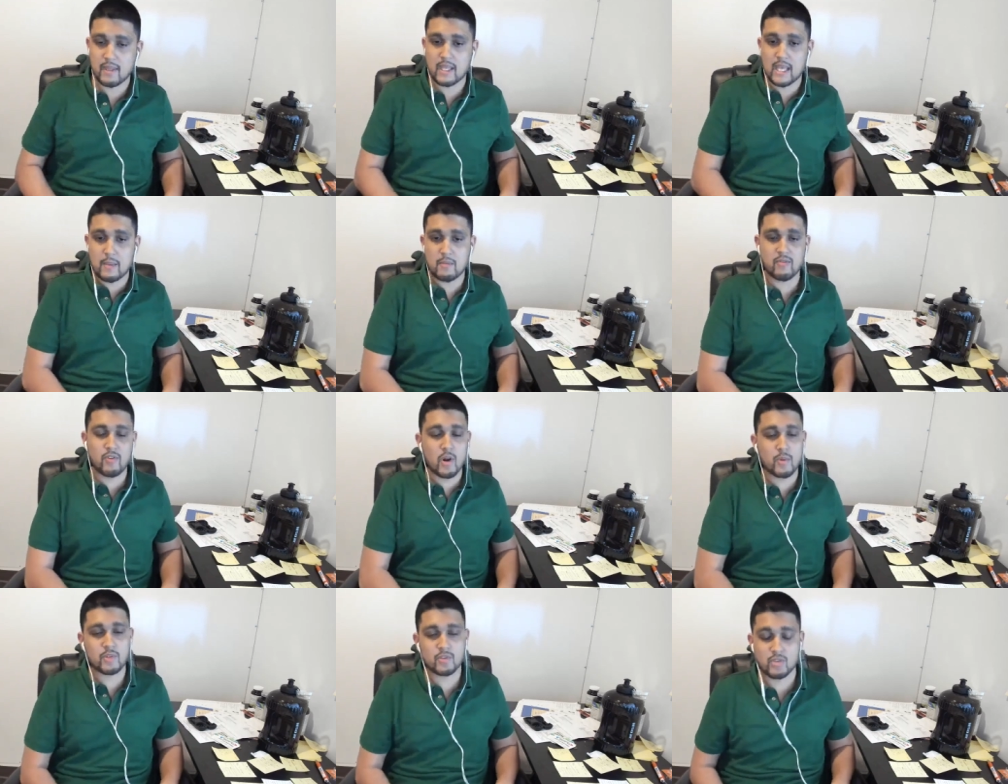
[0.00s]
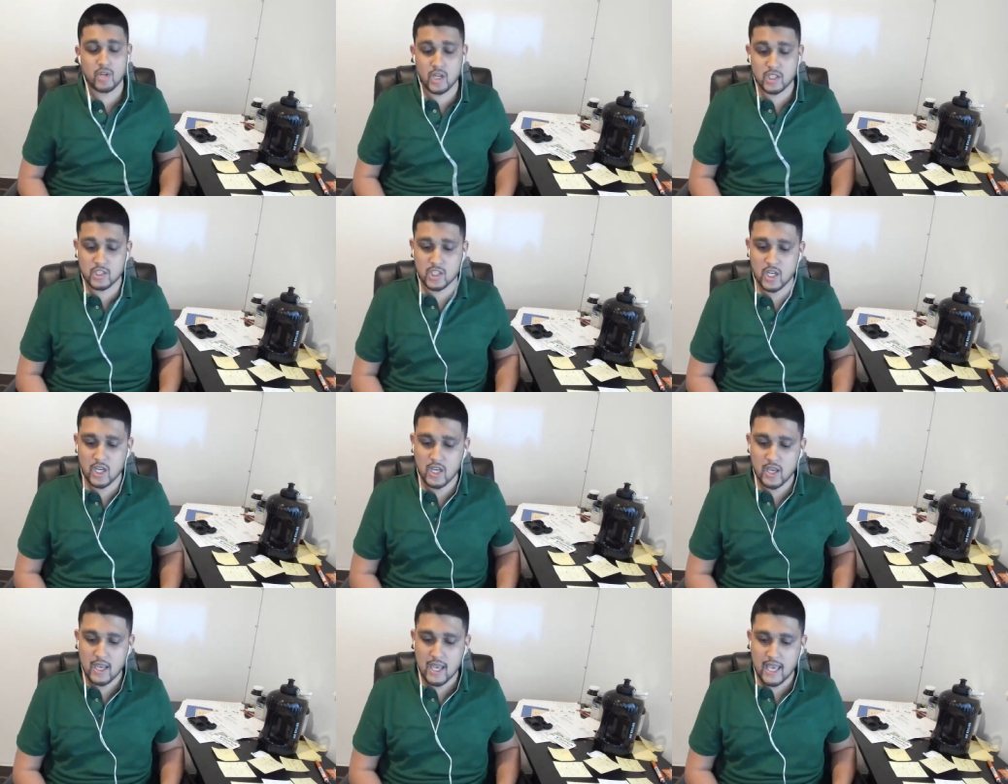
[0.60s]
of the game of arbitrage,
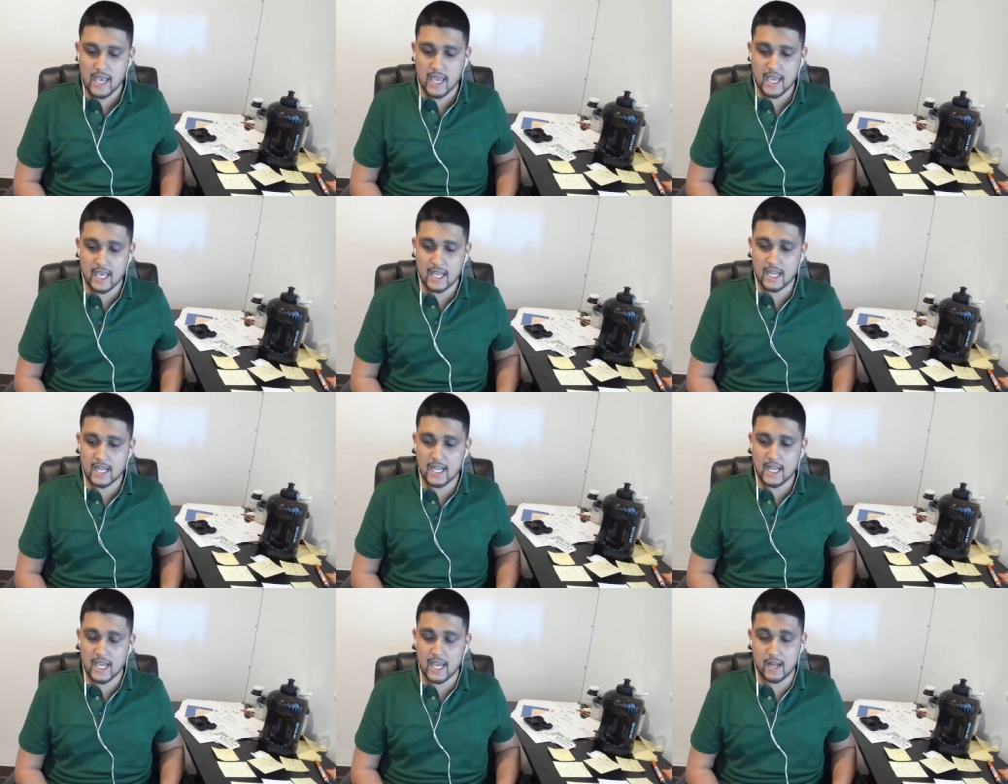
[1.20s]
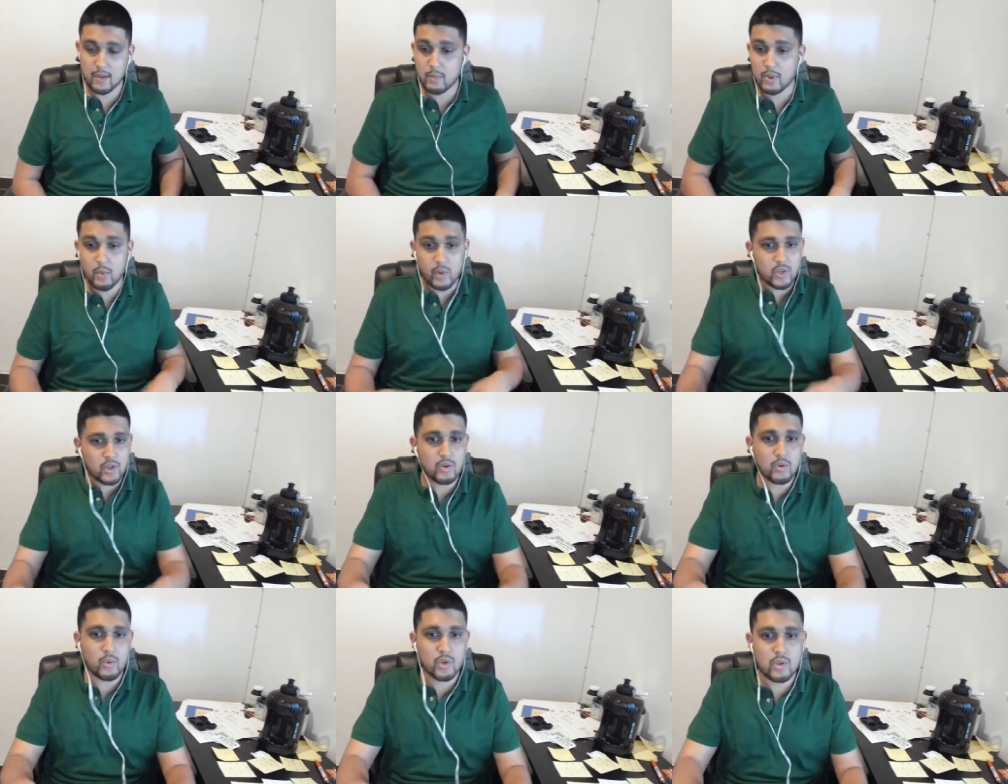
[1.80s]
and and but when
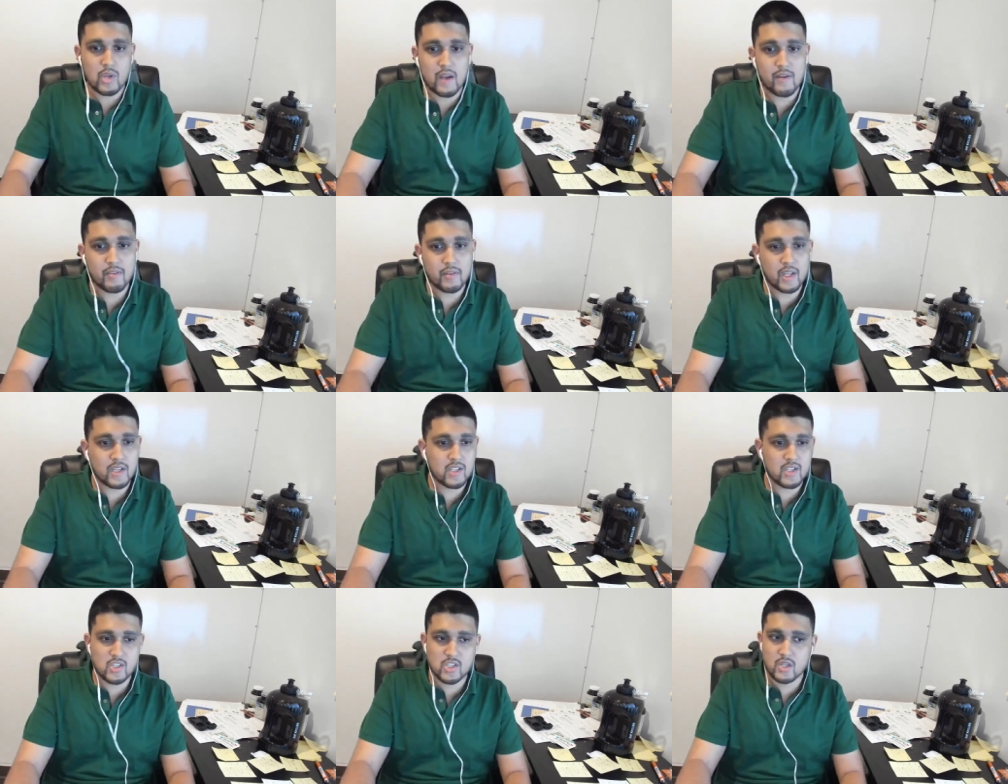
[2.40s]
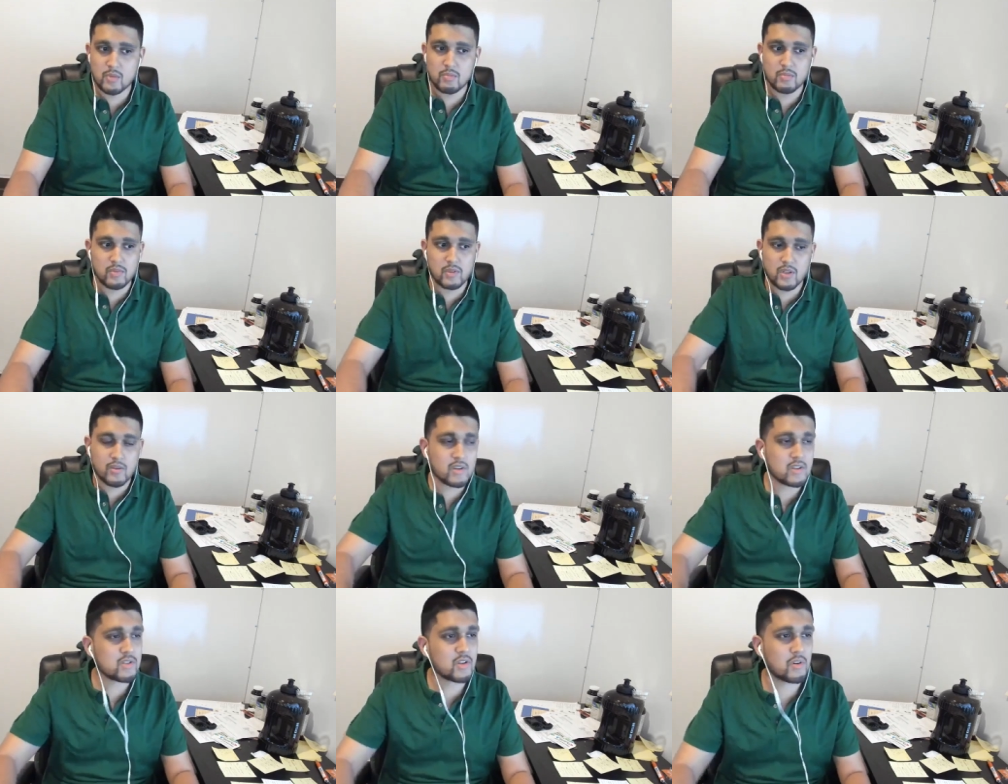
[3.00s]
you when you have a relationship,
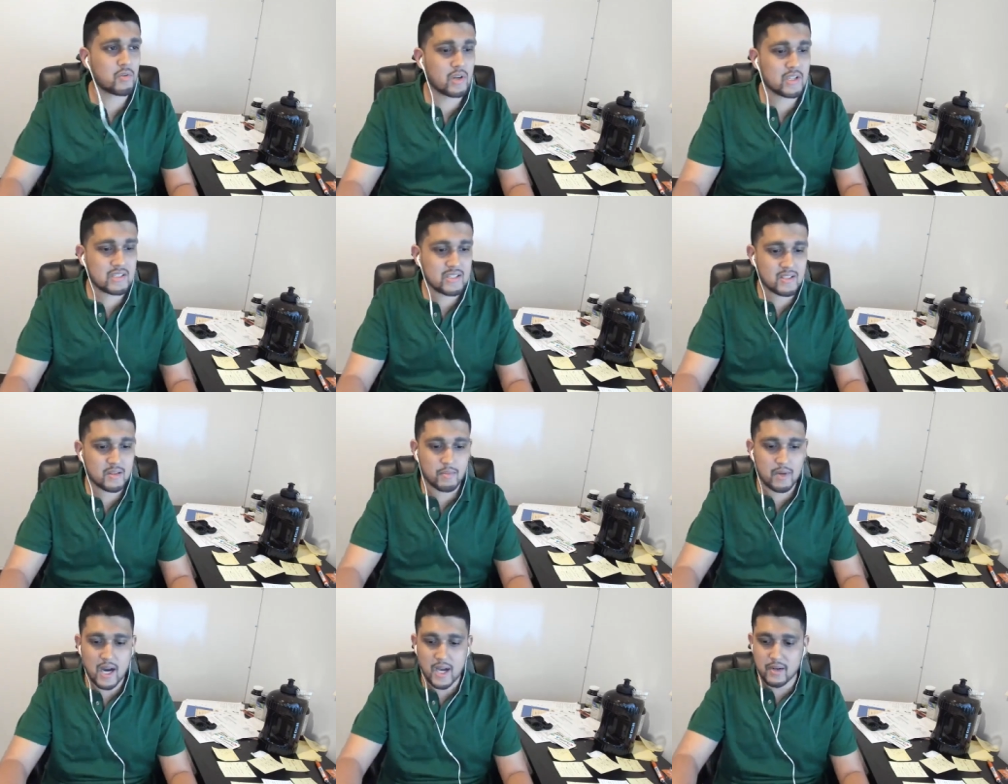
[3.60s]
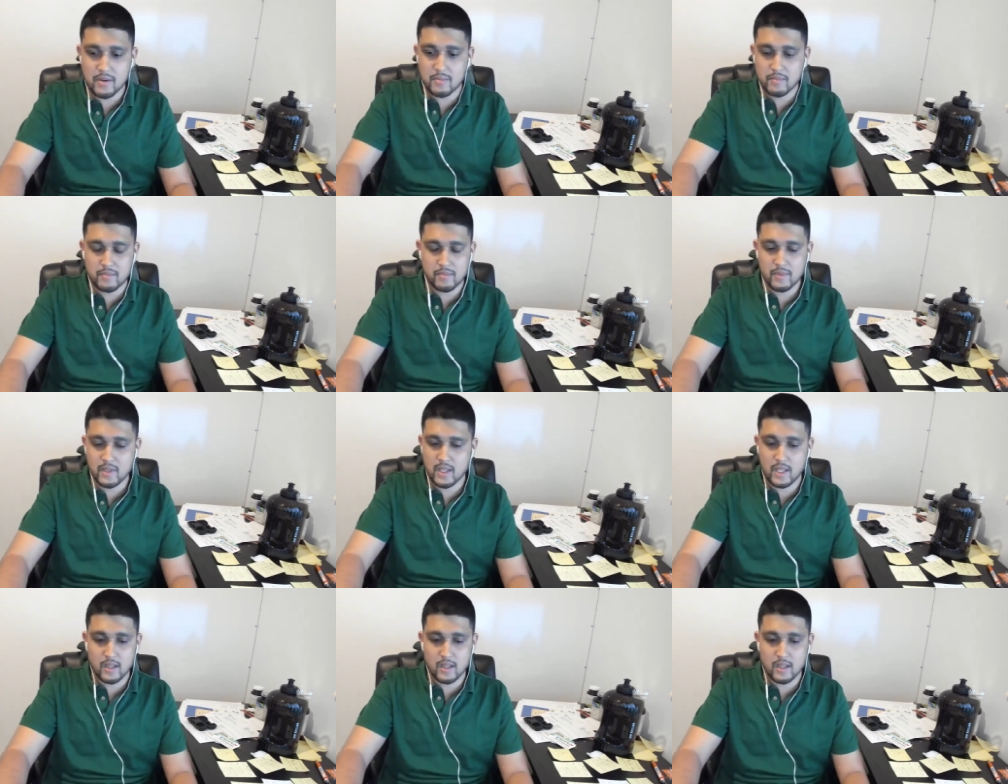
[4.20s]
there is no race to the bottom,